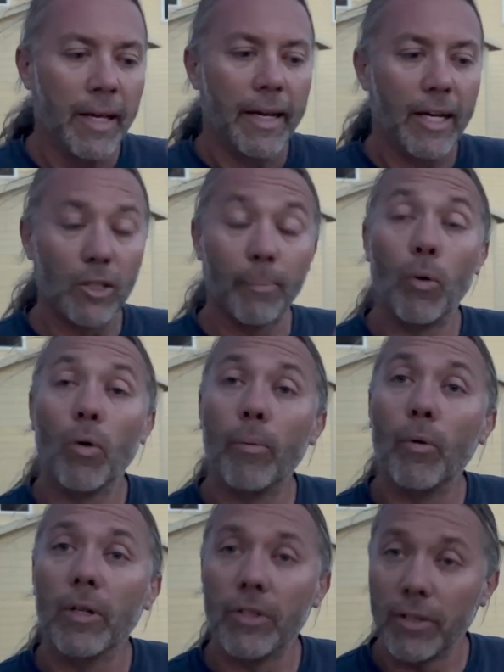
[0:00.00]
He's a poor
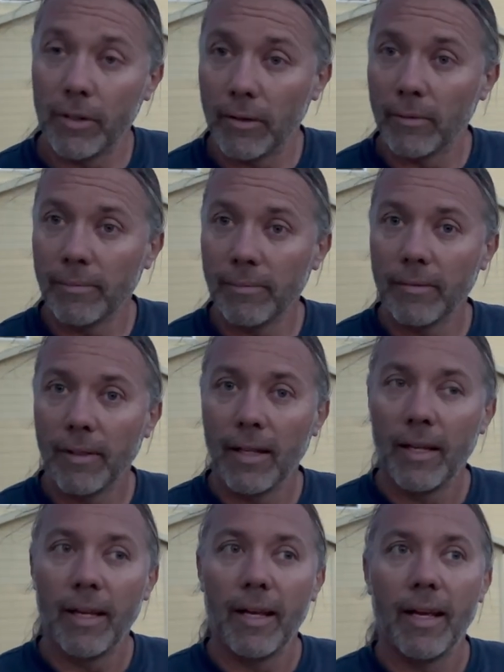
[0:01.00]
boy too.
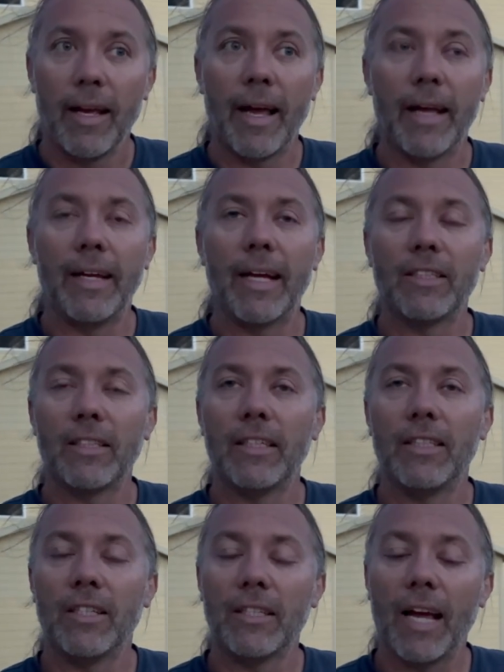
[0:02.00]
And he has he
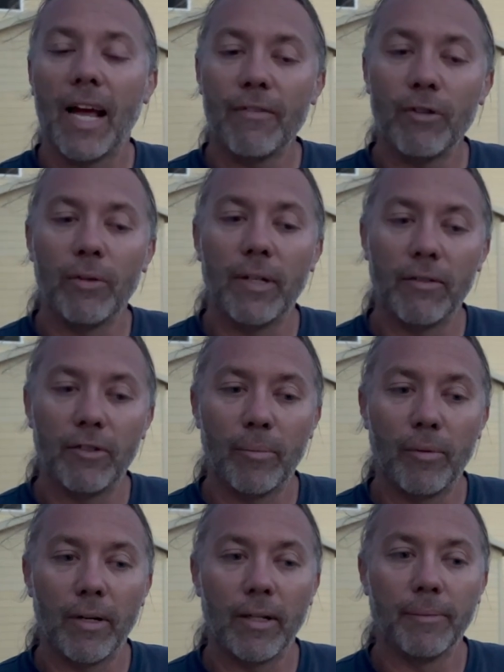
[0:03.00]
says, I have no gift to
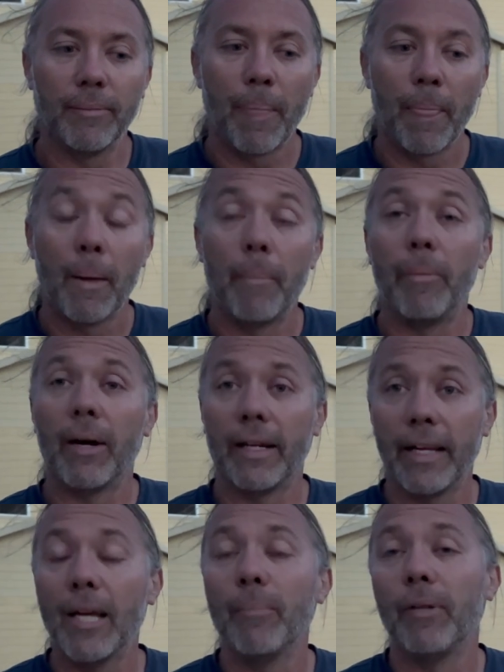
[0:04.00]
bring, but I
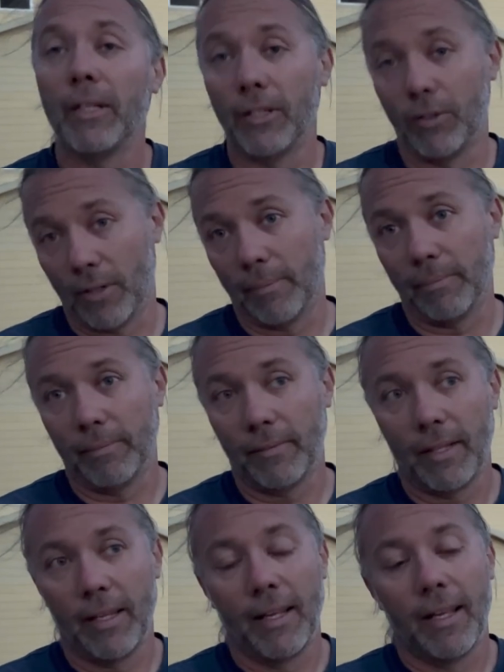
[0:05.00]
can play the drum.
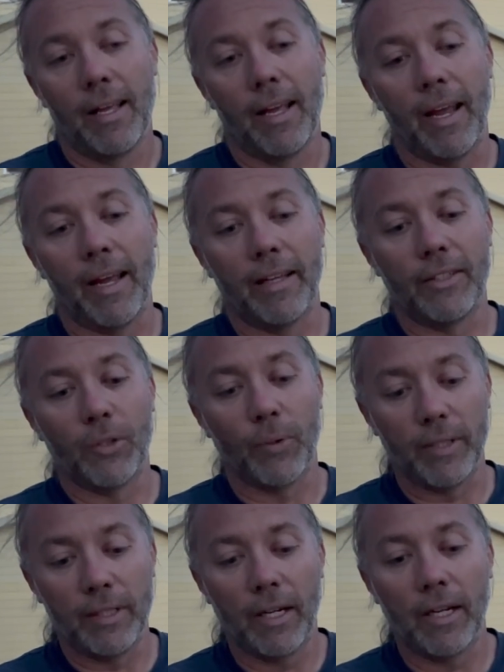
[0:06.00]
And so
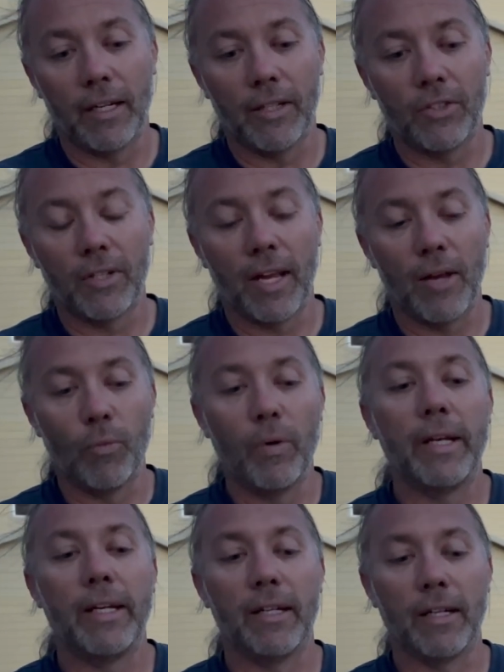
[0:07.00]
he does, and
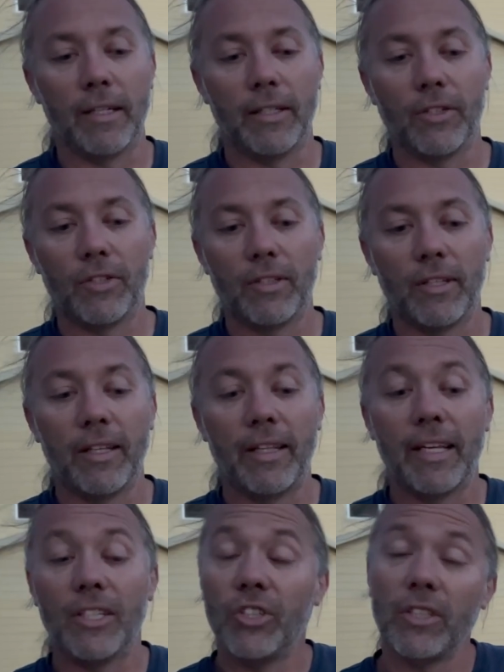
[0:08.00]
when he does,
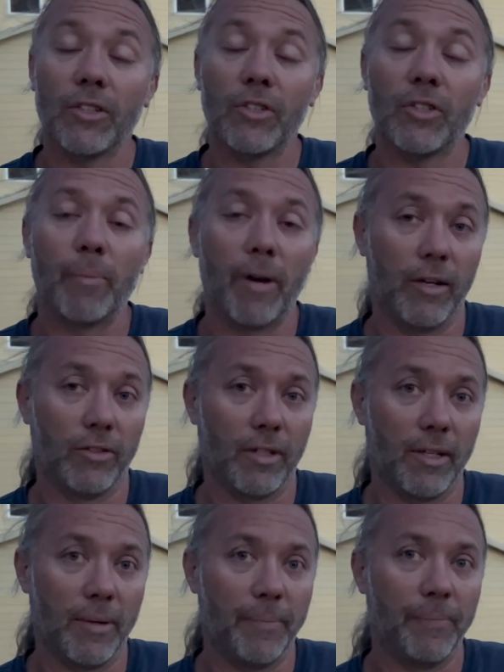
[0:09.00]
then Jesus smiles at
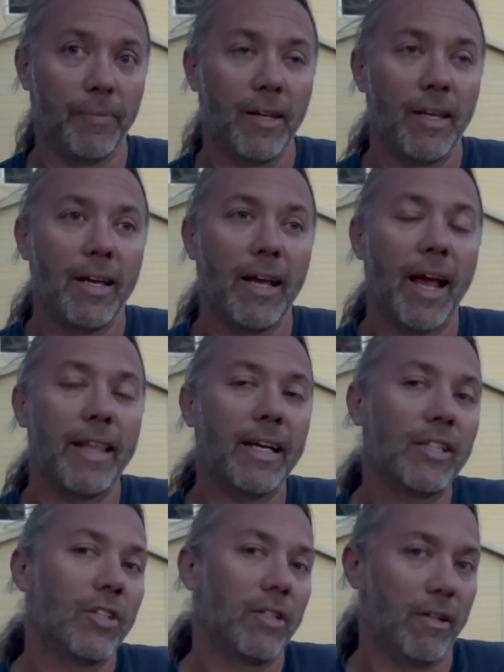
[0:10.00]
him. And
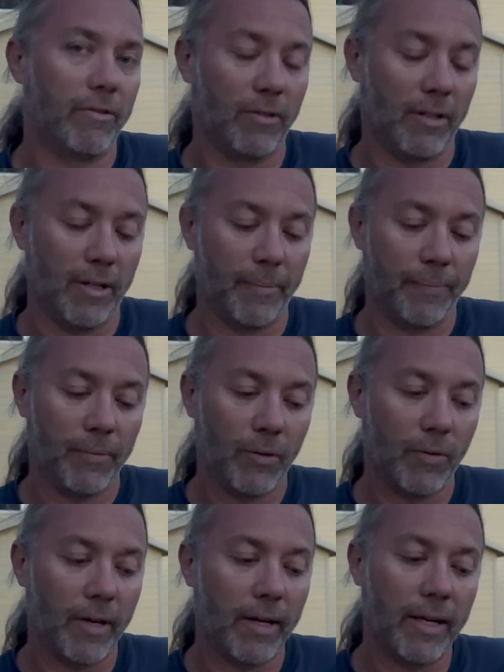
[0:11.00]
that's enough for him,
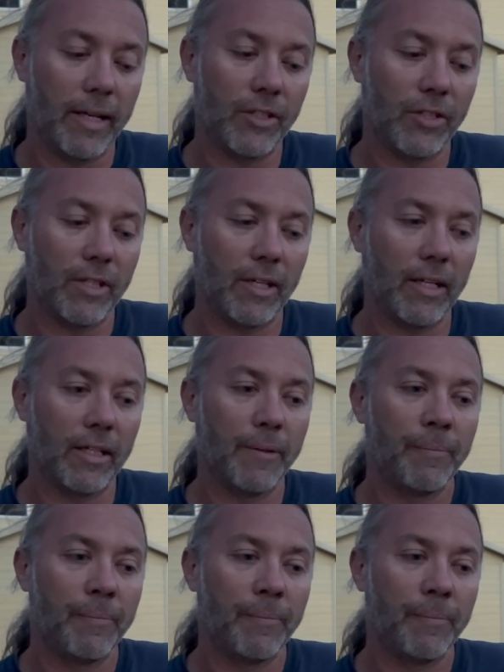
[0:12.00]
right? And I just think